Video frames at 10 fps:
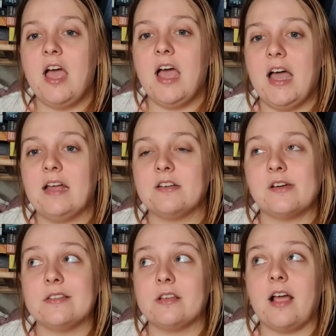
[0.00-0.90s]
and I
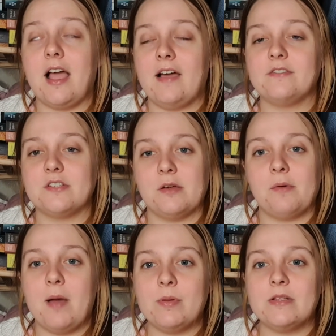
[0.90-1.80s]
was like, I have to know what
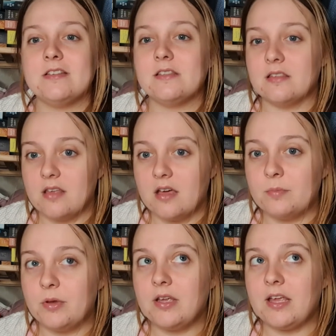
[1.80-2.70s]
happens in the third
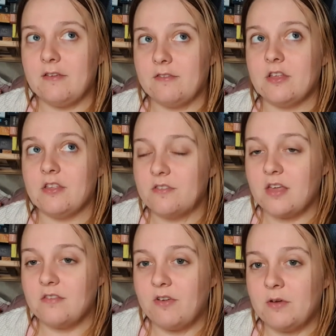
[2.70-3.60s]
book, even though the
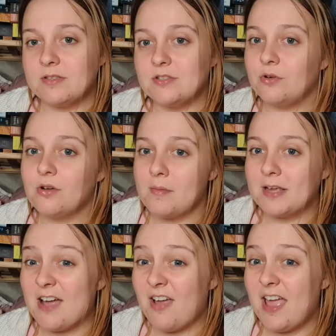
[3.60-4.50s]
third film is not coming
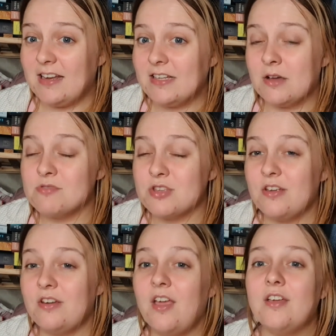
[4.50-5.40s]
out anytime soon.